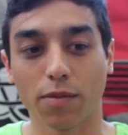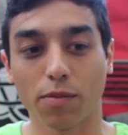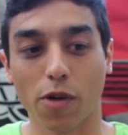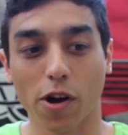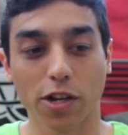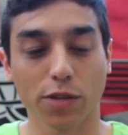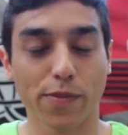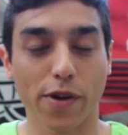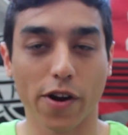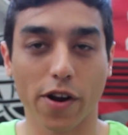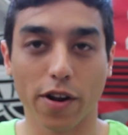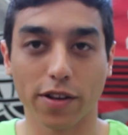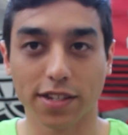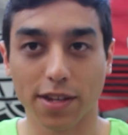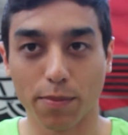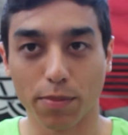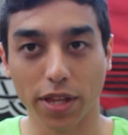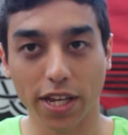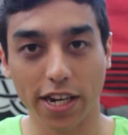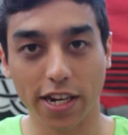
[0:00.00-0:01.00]
Marcus Mariota has
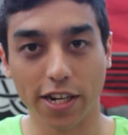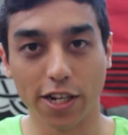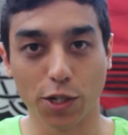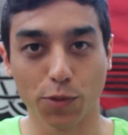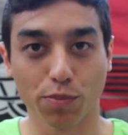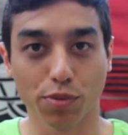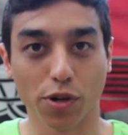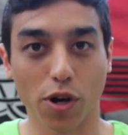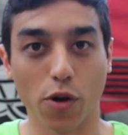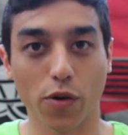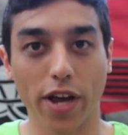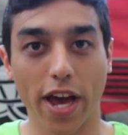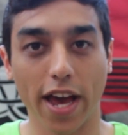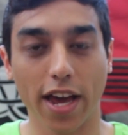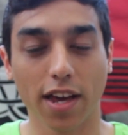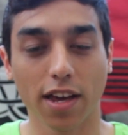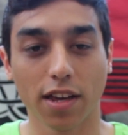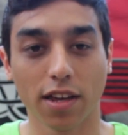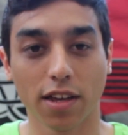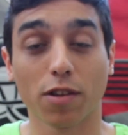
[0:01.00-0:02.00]
completed his pro
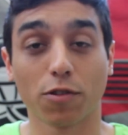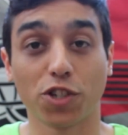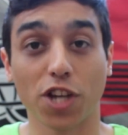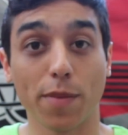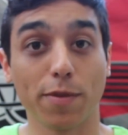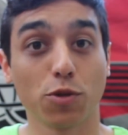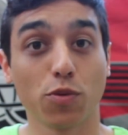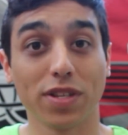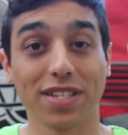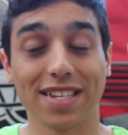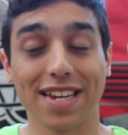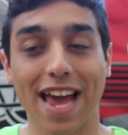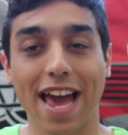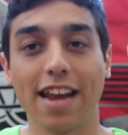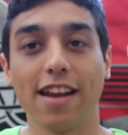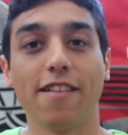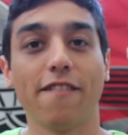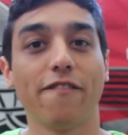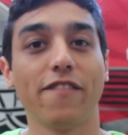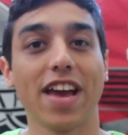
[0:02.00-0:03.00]
day. Jameis Winston
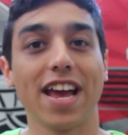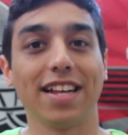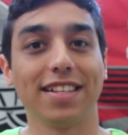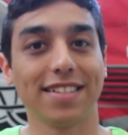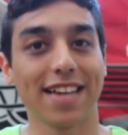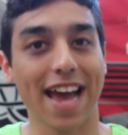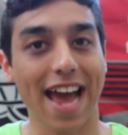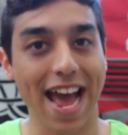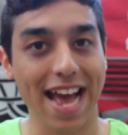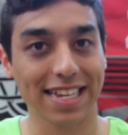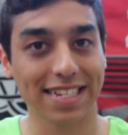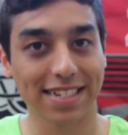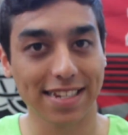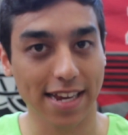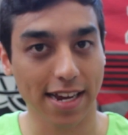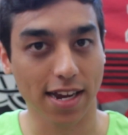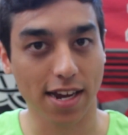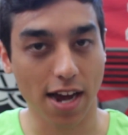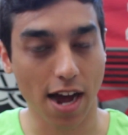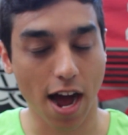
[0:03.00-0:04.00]
had a
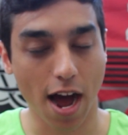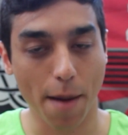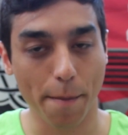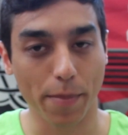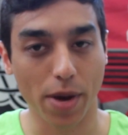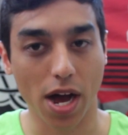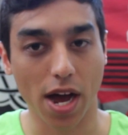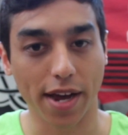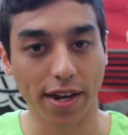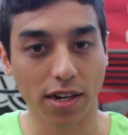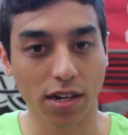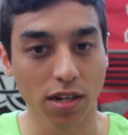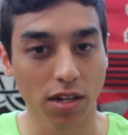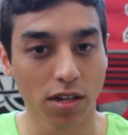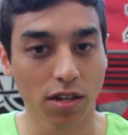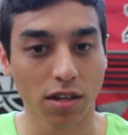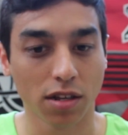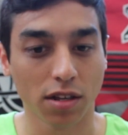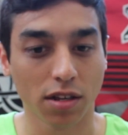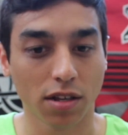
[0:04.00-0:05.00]
fantastic combine.
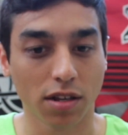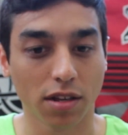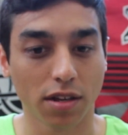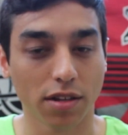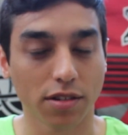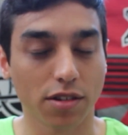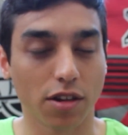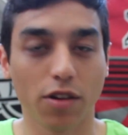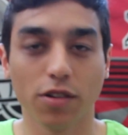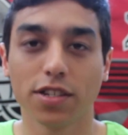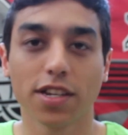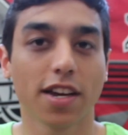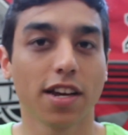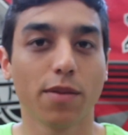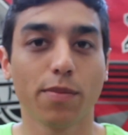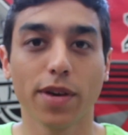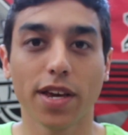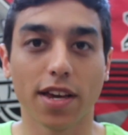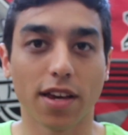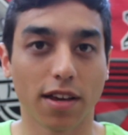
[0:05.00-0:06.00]
So who's it
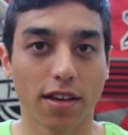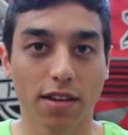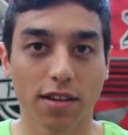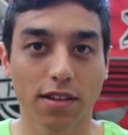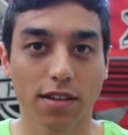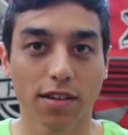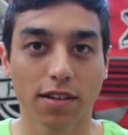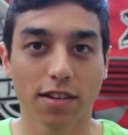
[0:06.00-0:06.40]
going to be?